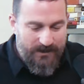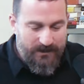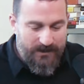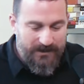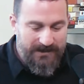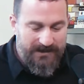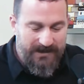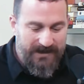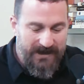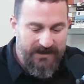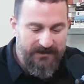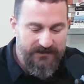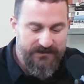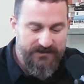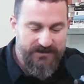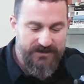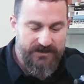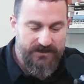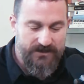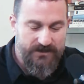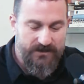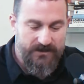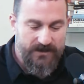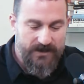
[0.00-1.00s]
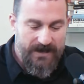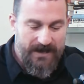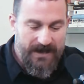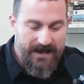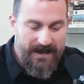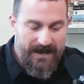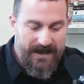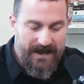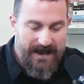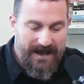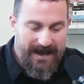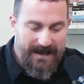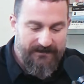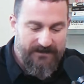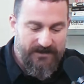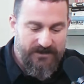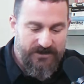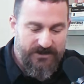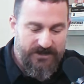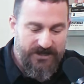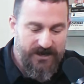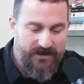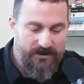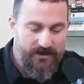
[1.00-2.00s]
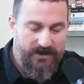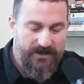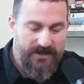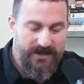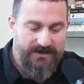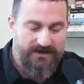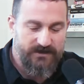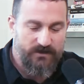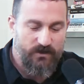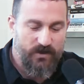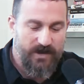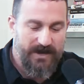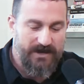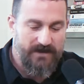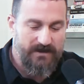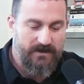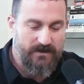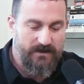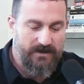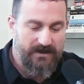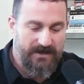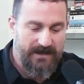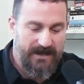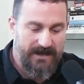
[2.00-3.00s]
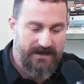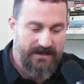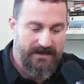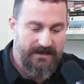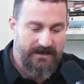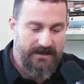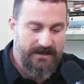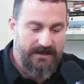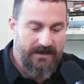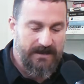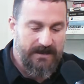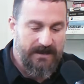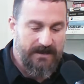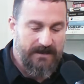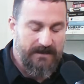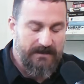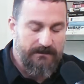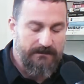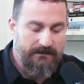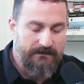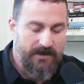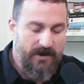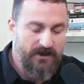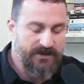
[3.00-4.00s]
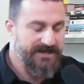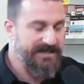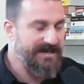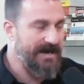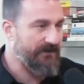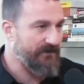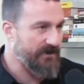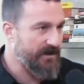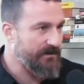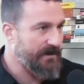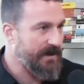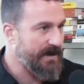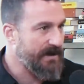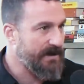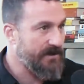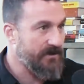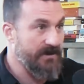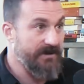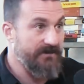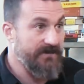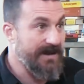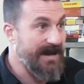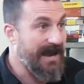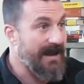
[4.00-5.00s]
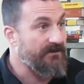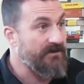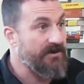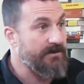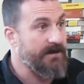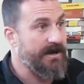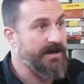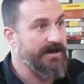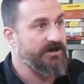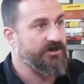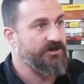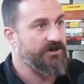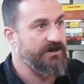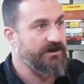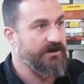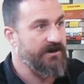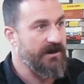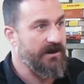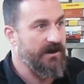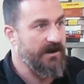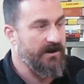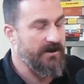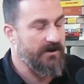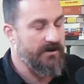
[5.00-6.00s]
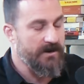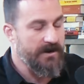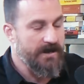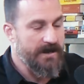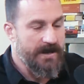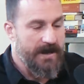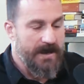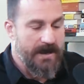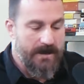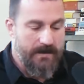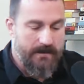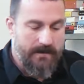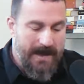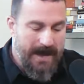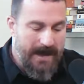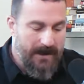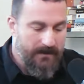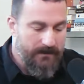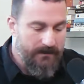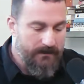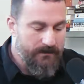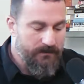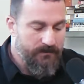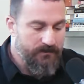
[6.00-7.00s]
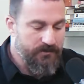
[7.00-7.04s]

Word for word: I would love to have you share with us what you think most everybody or even everybody should know about